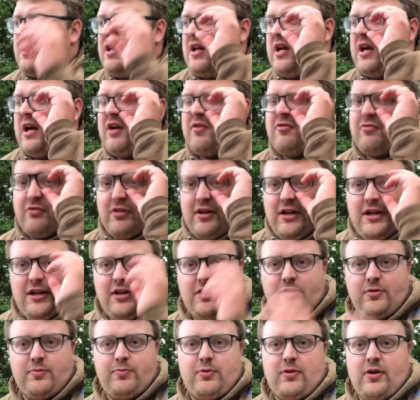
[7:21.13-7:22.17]
at a really
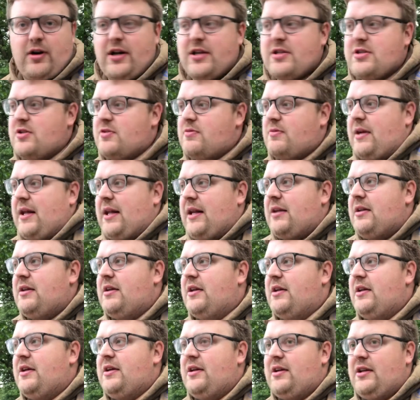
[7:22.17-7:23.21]
good price as well
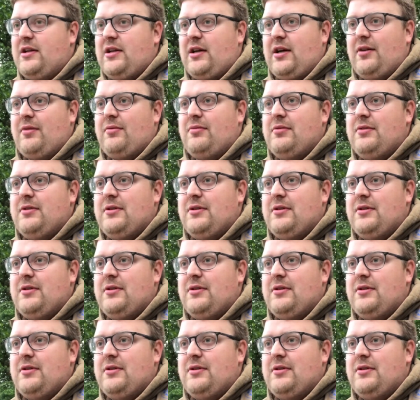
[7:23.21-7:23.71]
you know